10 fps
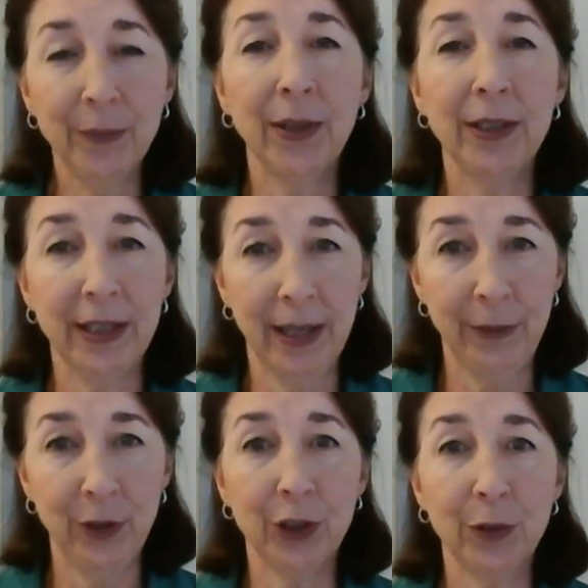by the
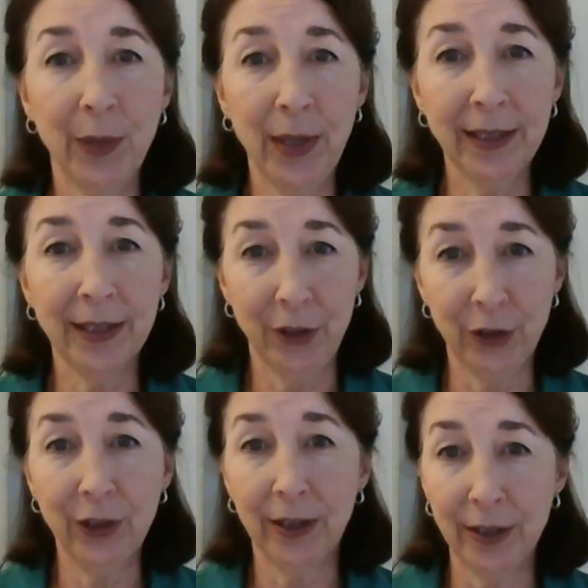time you explain it, you're
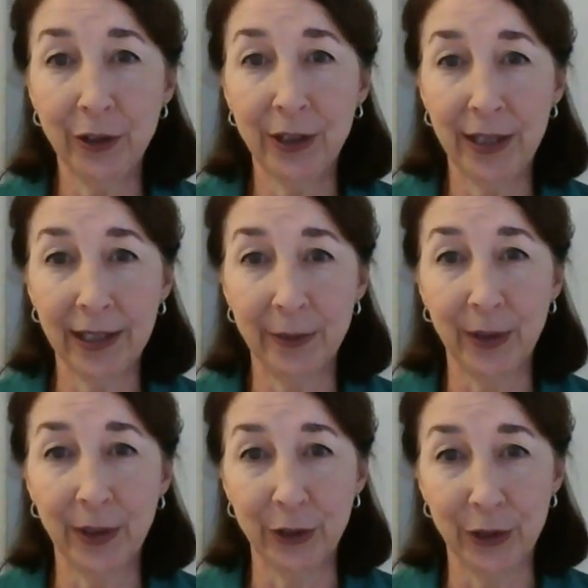going to understand it
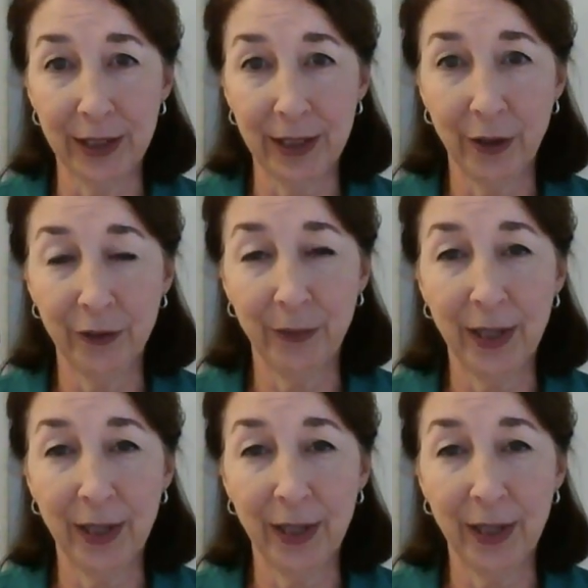better yourself.